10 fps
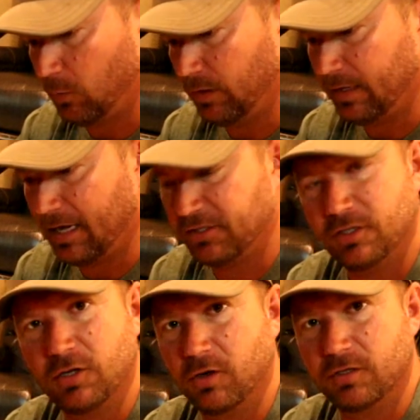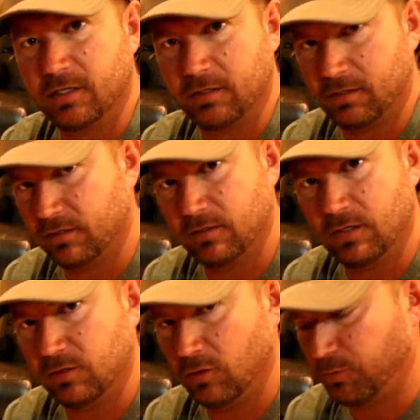nice detergent,
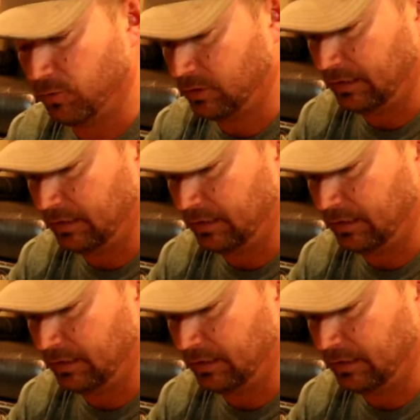the Super